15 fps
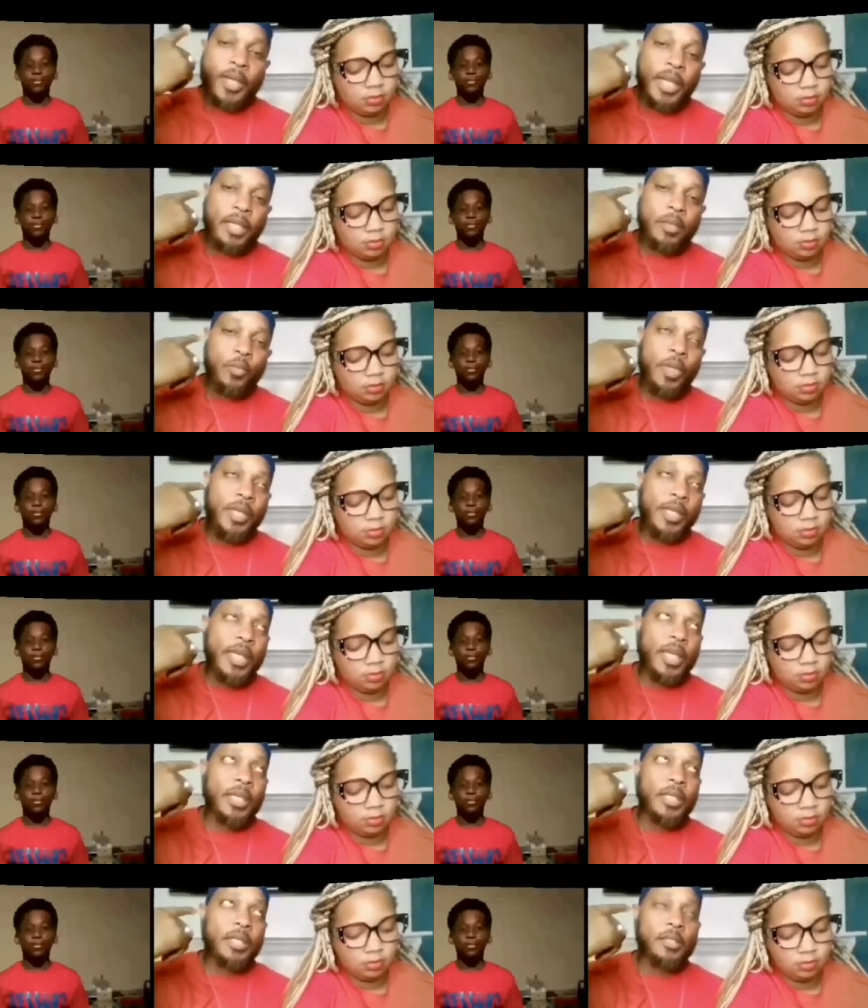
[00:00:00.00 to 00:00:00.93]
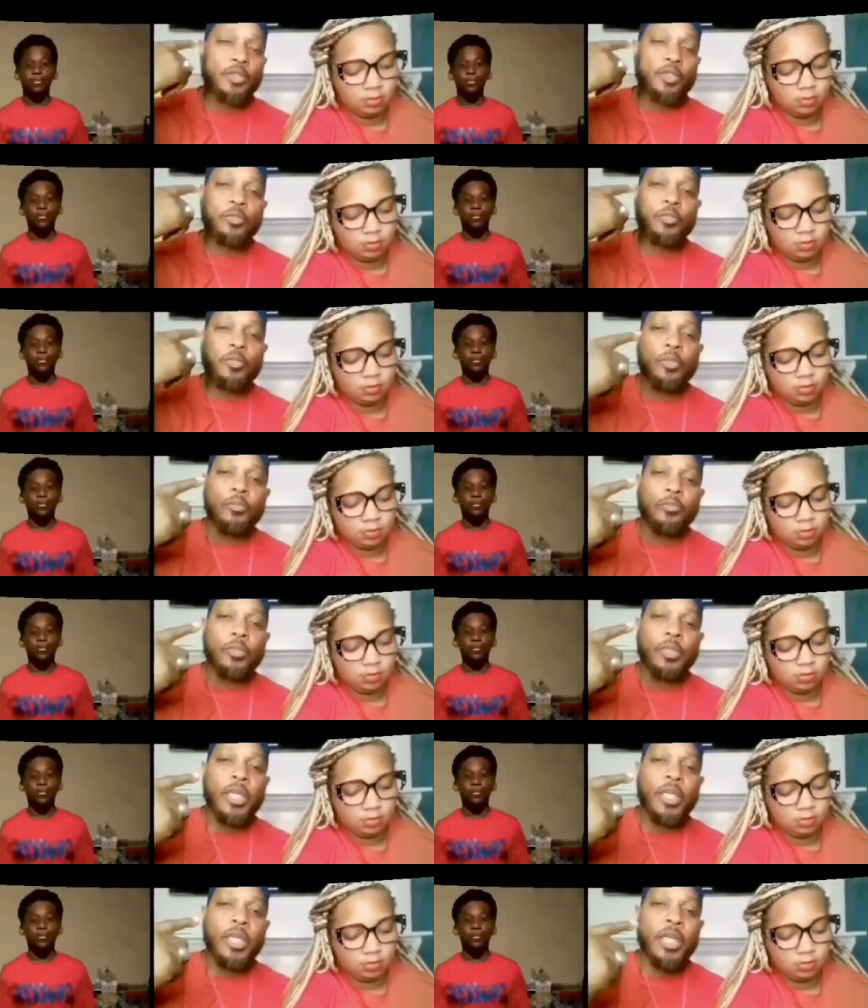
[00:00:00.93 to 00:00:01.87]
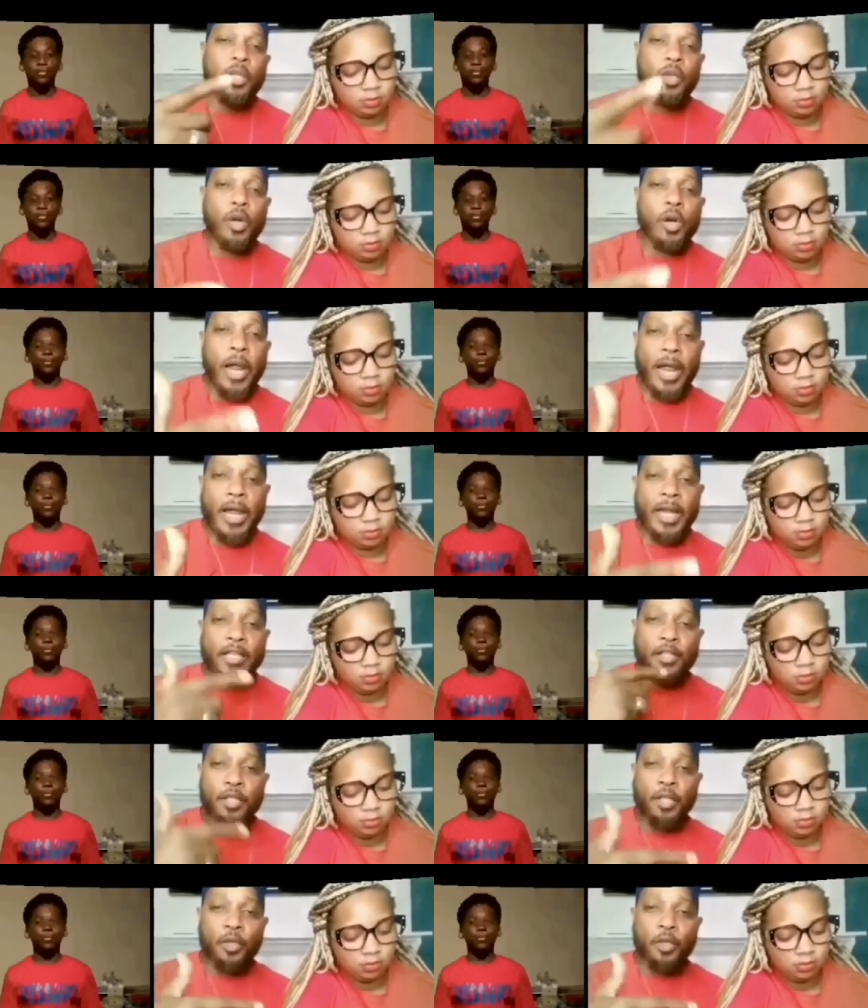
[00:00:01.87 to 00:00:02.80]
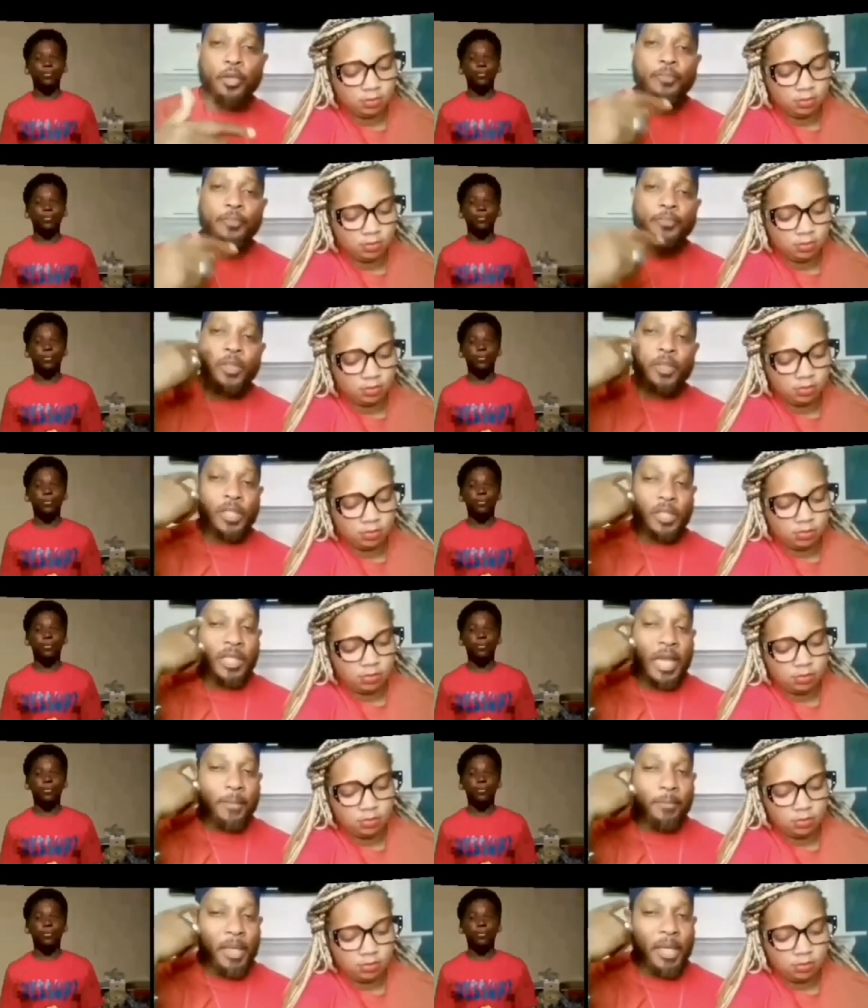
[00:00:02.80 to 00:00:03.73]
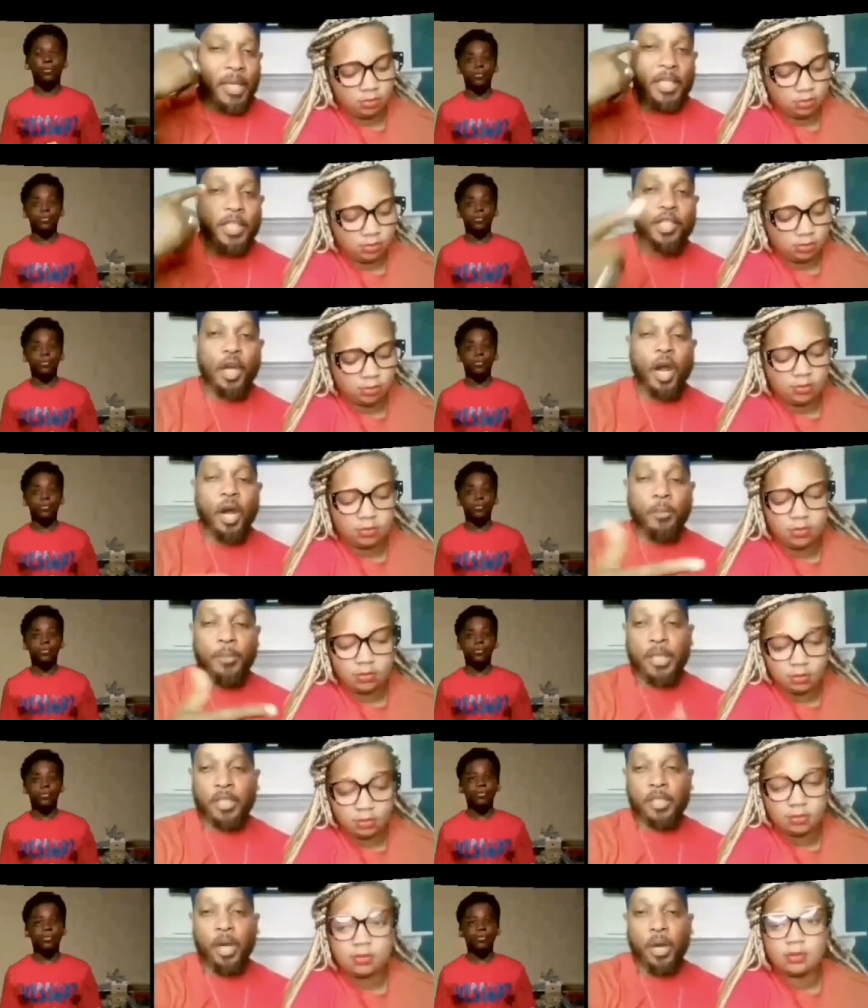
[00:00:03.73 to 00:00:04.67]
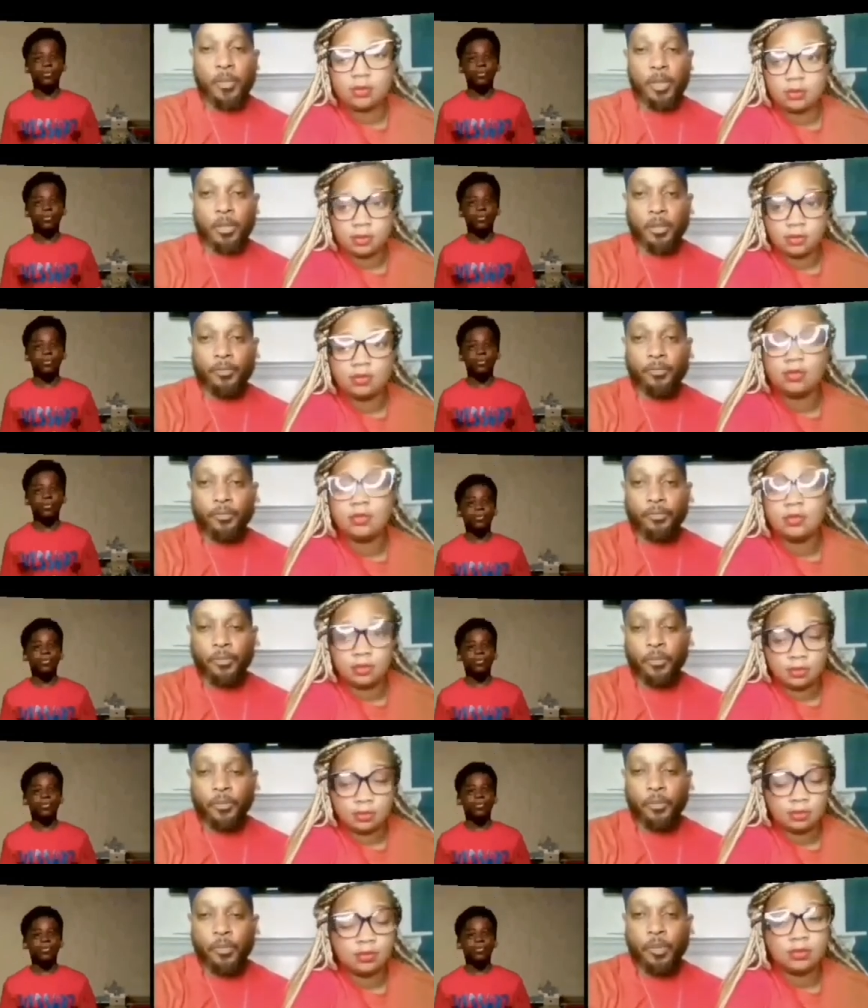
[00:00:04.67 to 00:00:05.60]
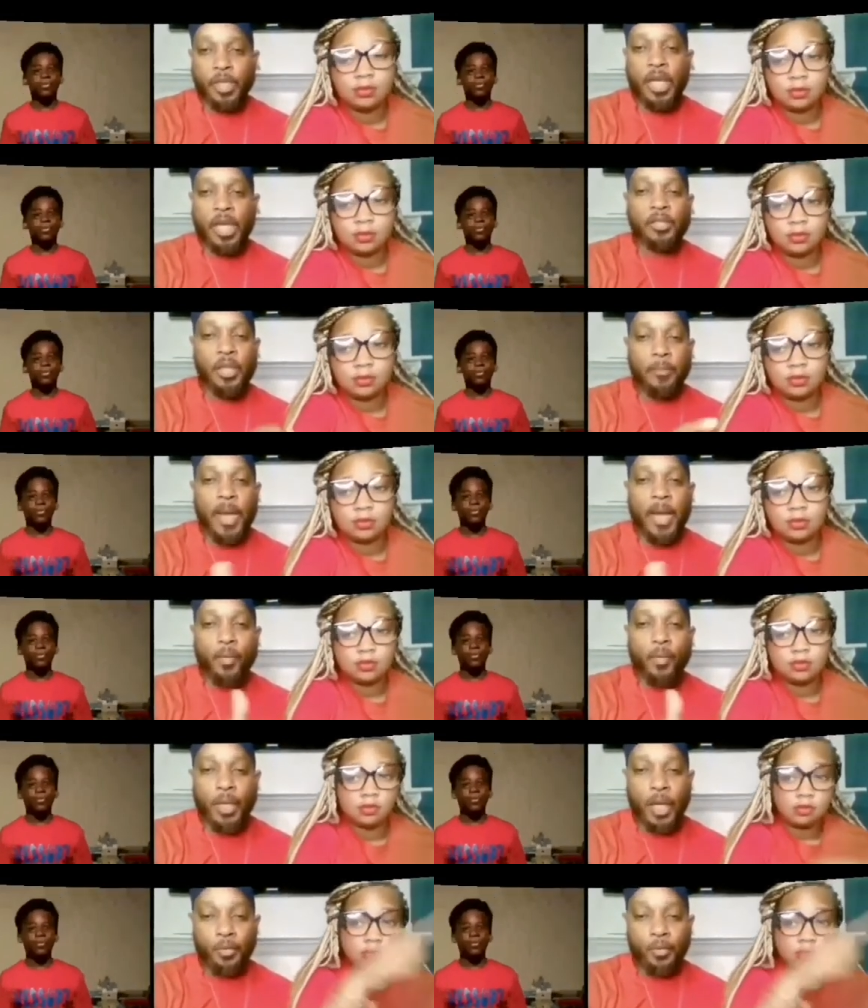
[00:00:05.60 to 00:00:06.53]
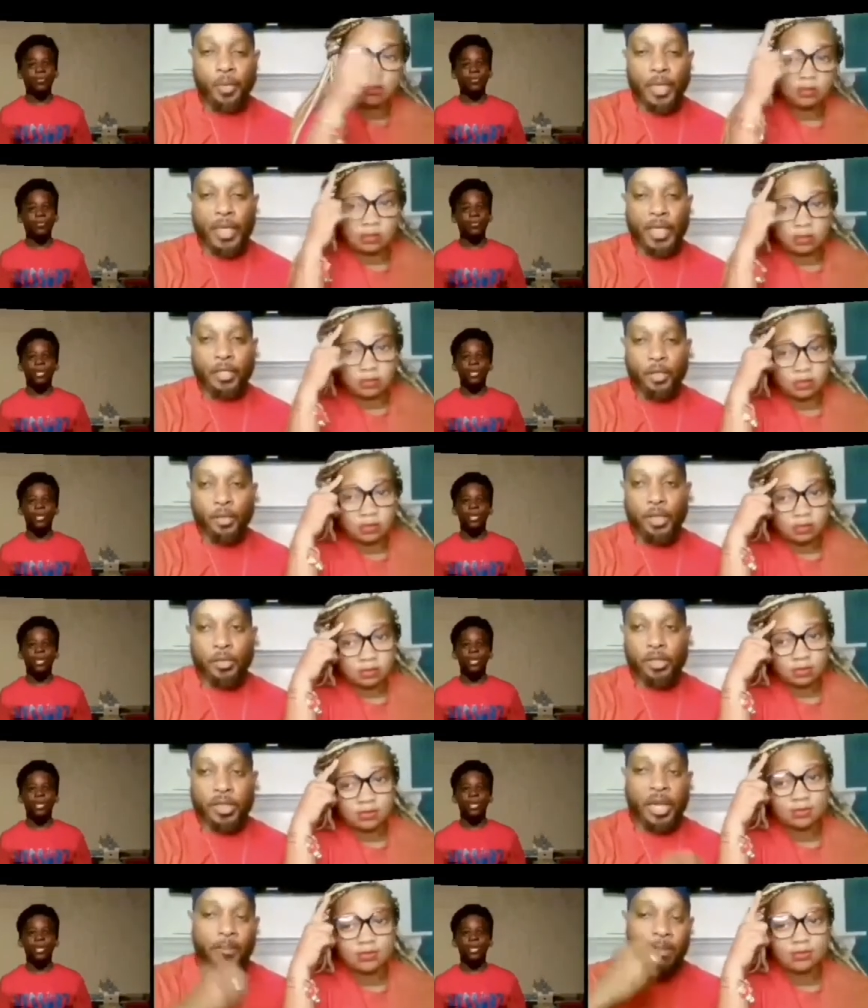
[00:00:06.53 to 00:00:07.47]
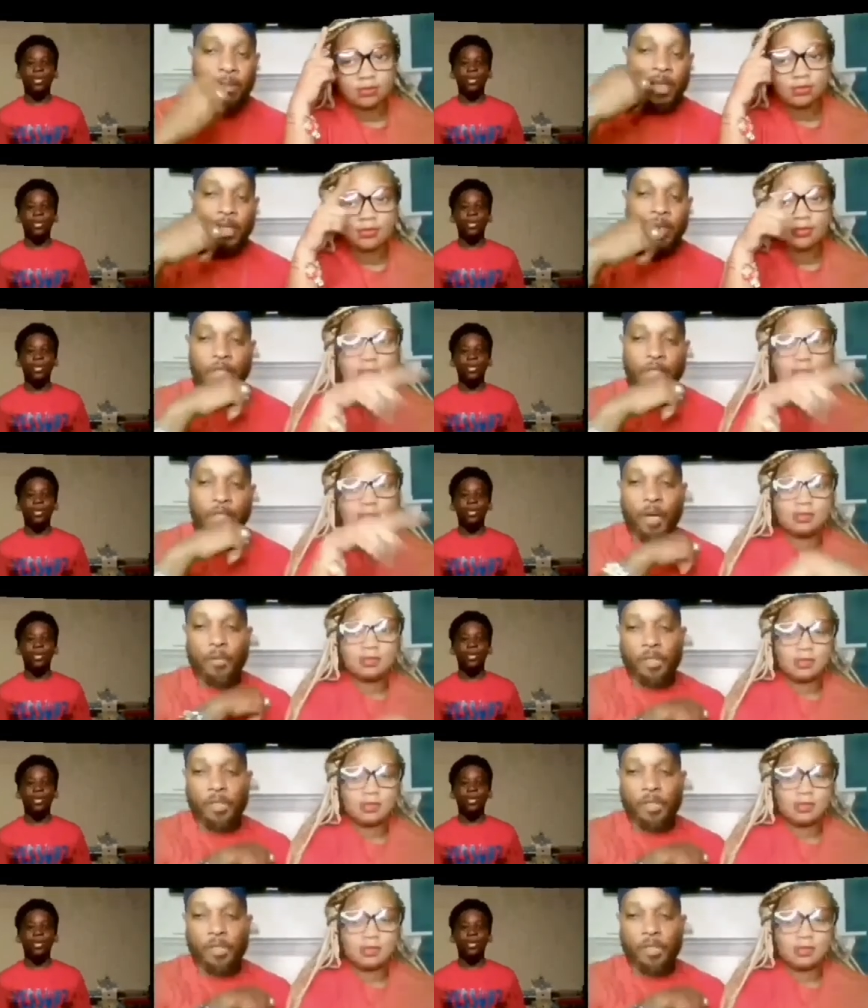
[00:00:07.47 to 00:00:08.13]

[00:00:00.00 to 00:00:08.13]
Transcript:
Speaker 1: can what can a kid your age do to stay mentally sharp this summer? Tell somebody what up, uh, what they can do to stay mentally sharp